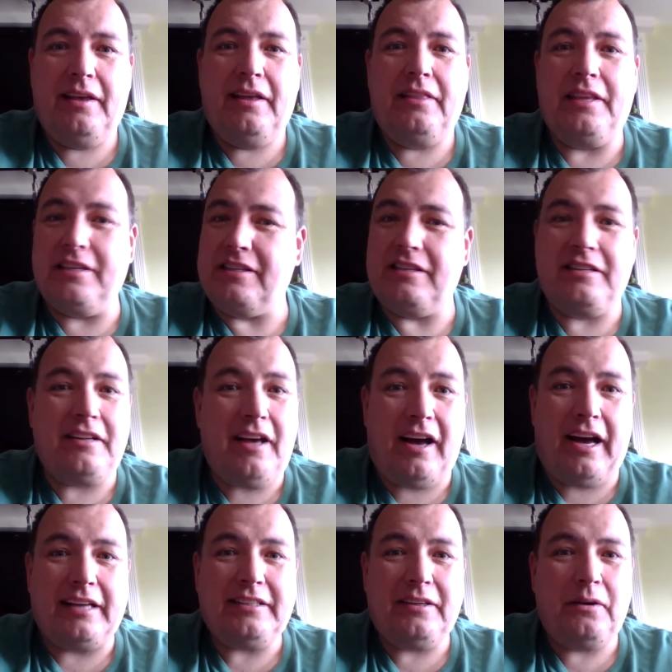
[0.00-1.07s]
This is
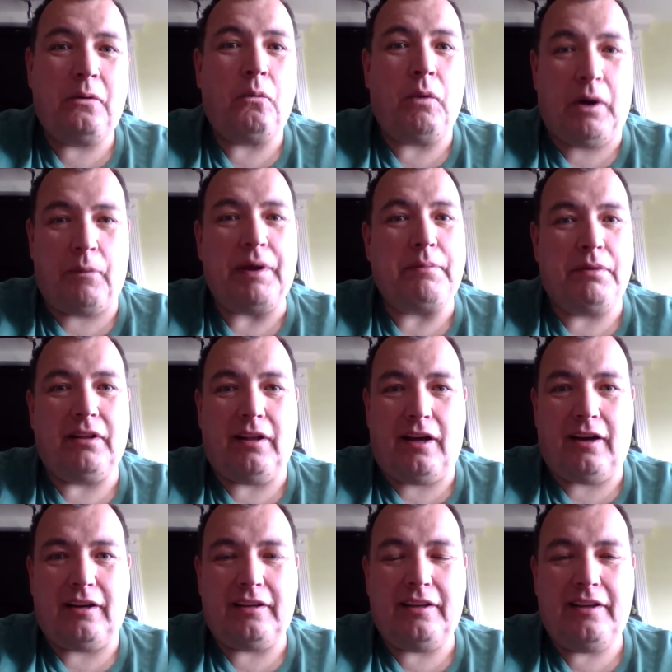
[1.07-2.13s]
not where we
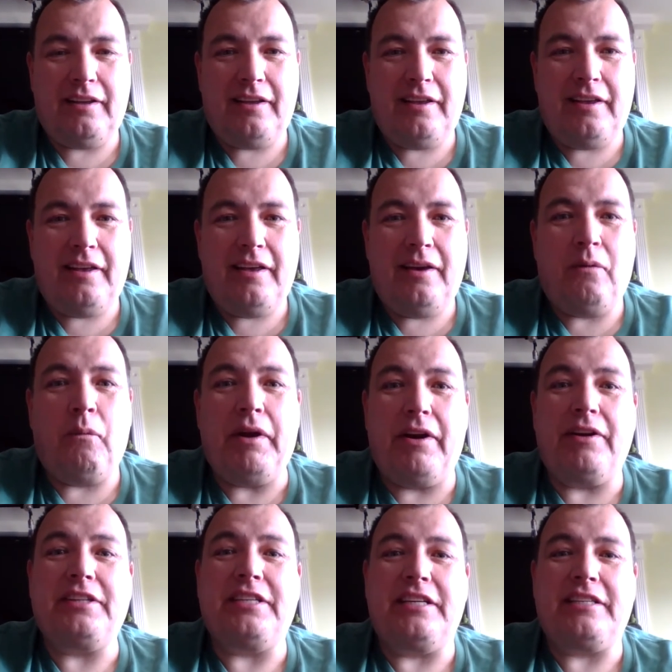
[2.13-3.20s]
belong. We
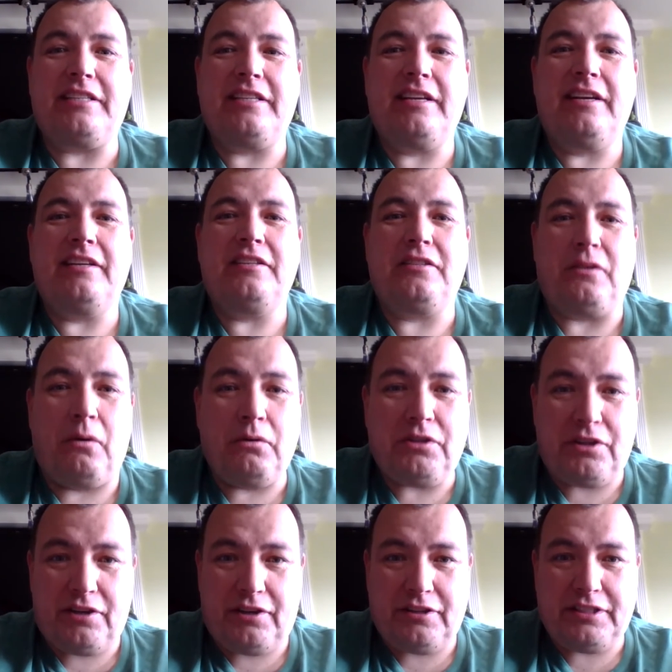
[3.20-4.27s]
are just
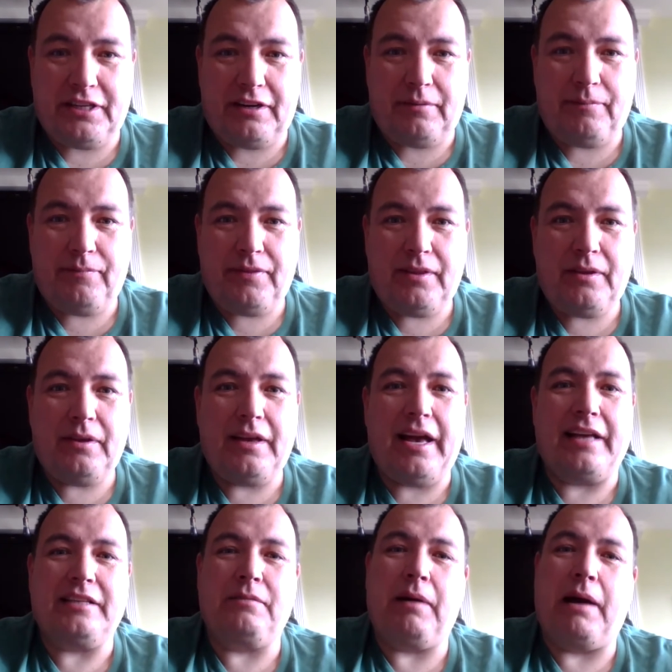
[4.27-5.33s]
sojourners here
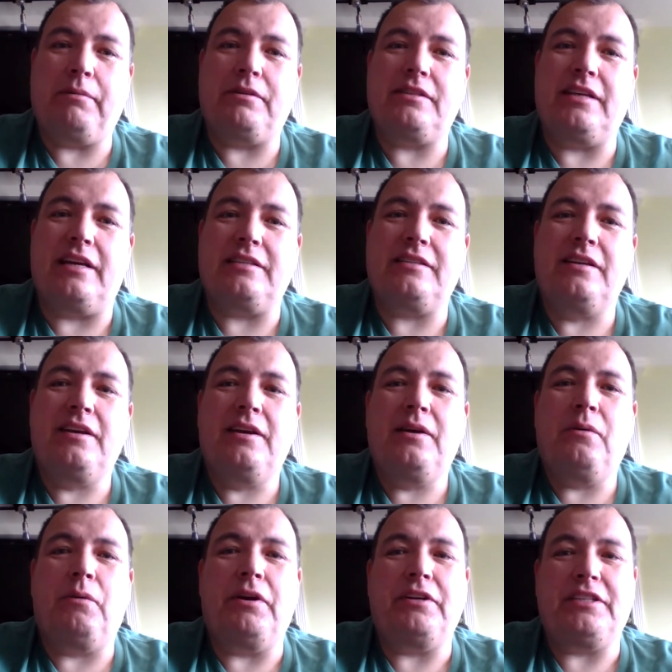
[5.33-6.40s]
as the Bible says.
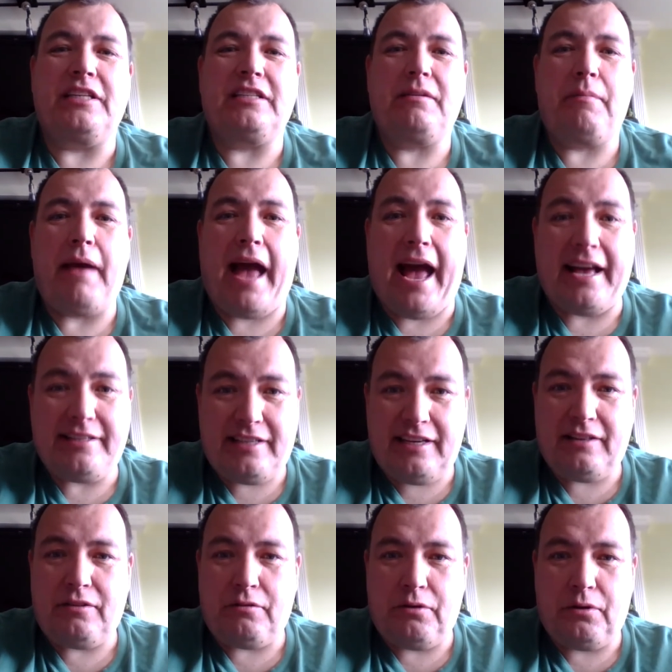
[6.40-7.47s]
We're just
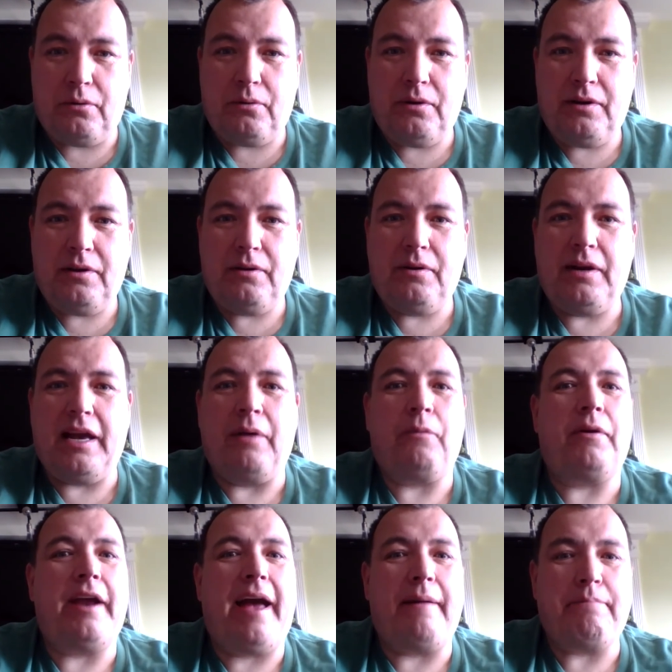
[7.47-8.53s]
passing through, and
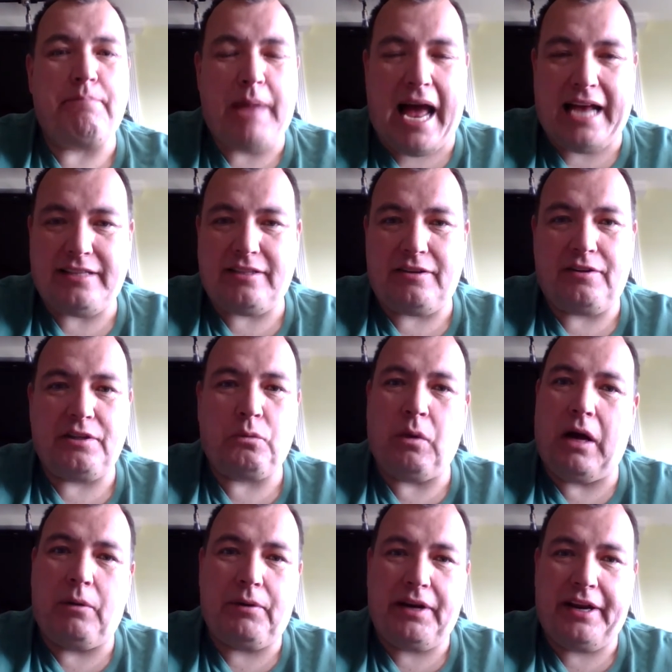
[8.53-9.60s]
we're ambassadors
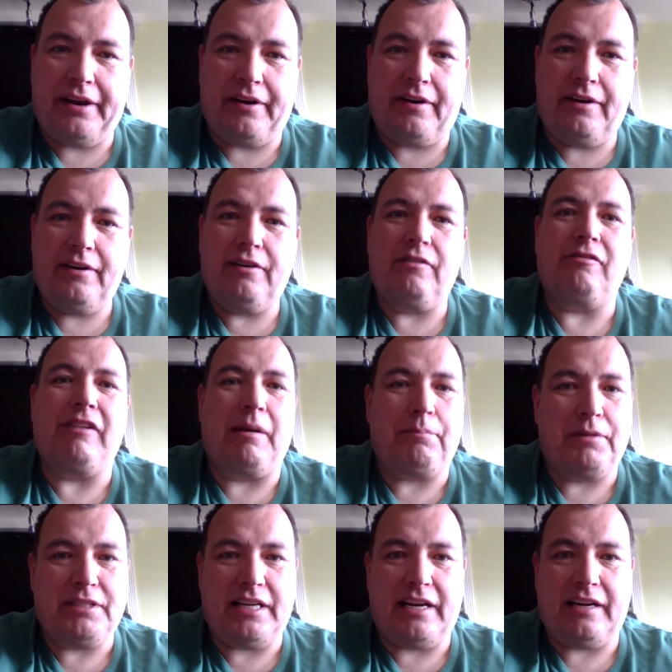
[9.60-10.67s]
while we're here,
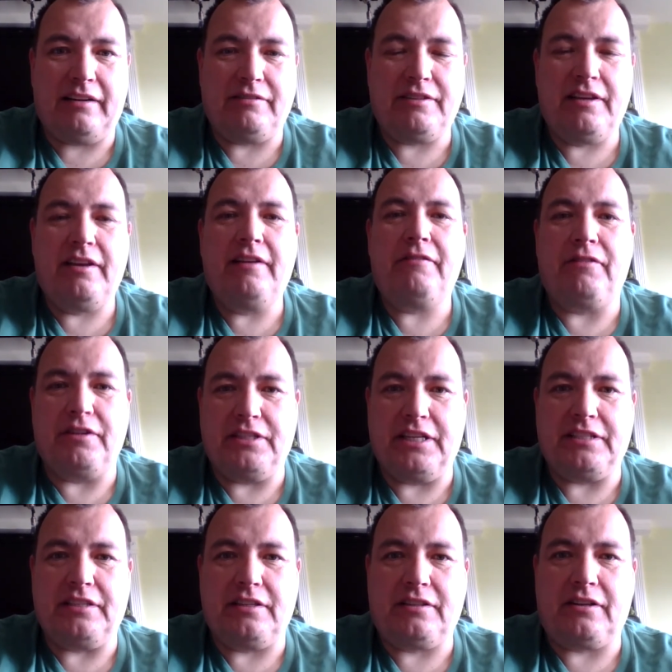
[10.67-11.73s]
representatives for
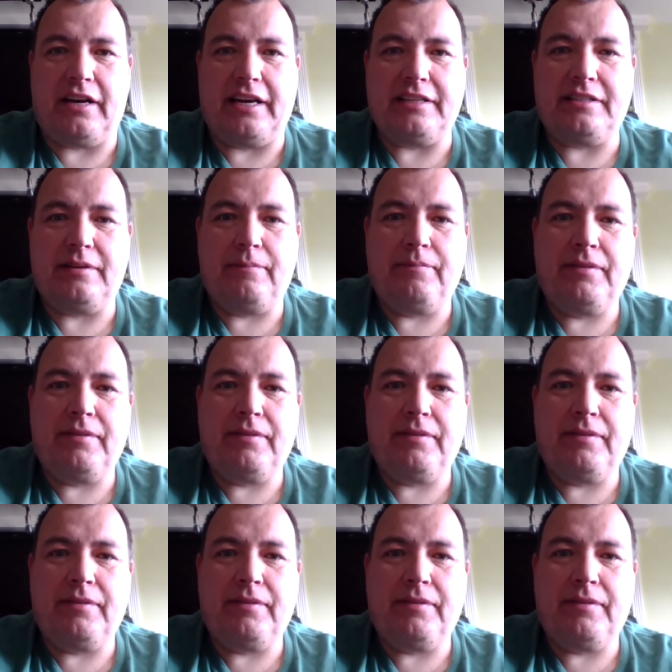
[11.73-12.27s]
Jesus Christ.